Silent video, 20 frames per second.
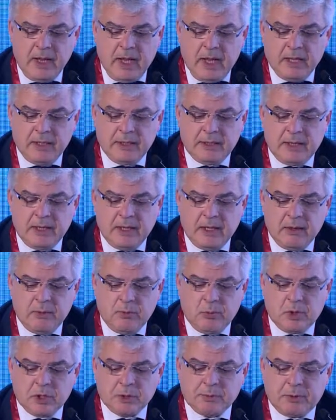and the
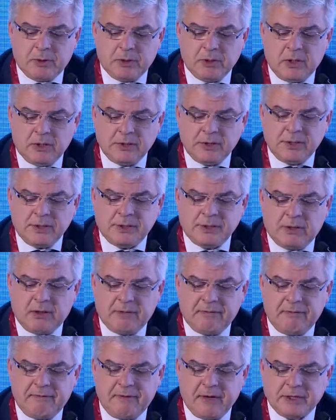worst prognosis of
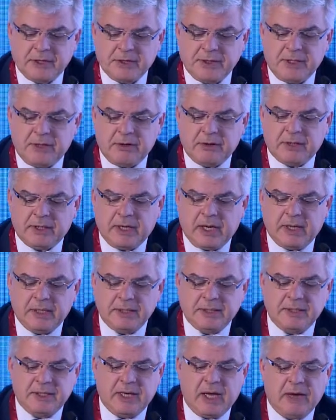infectious
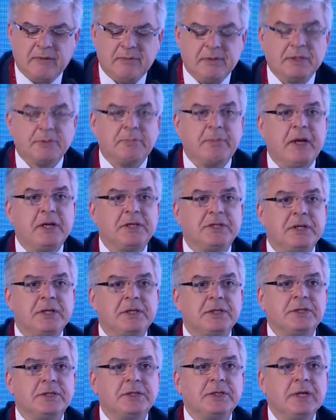endocarditis in high-risk
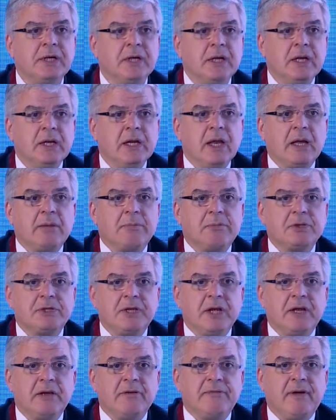patients, like
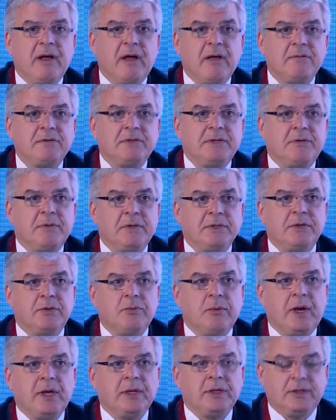prosthetic valves, the reason
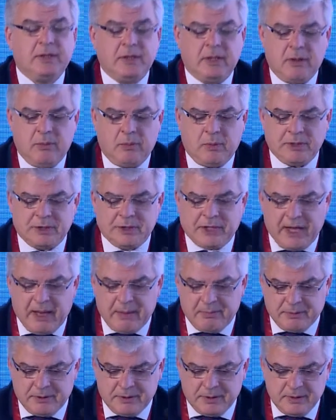why it was
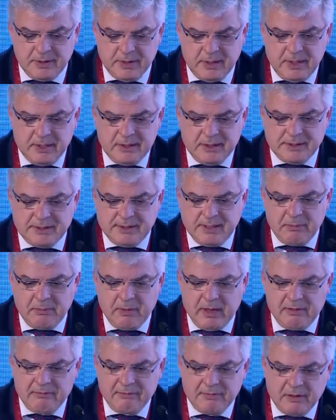kept the same
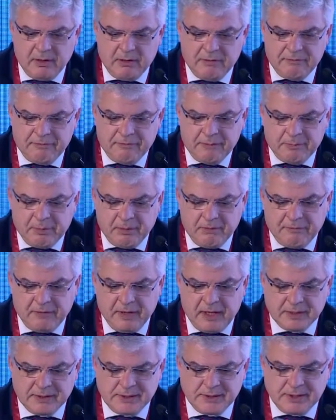level of
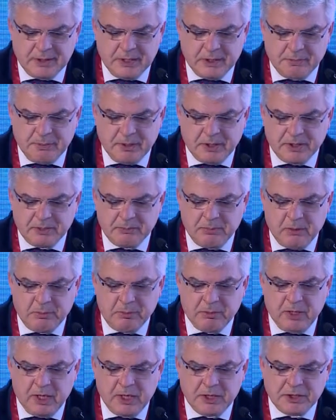prophylaxis in this patient
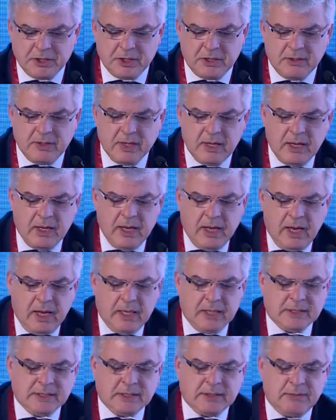population,
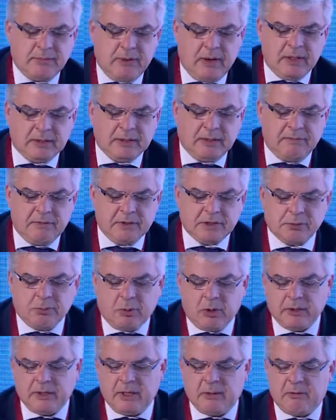and a relatively
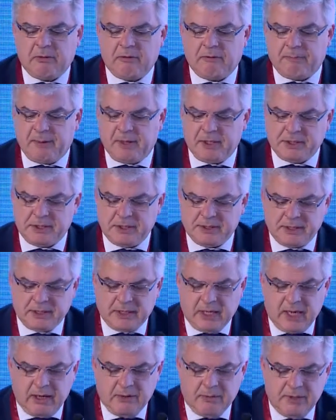small number of patients at
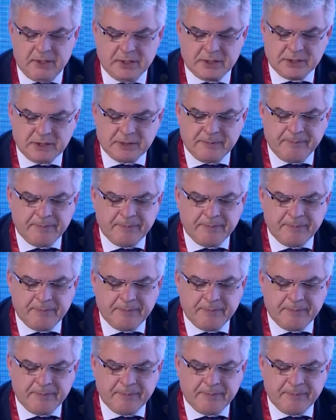high risk.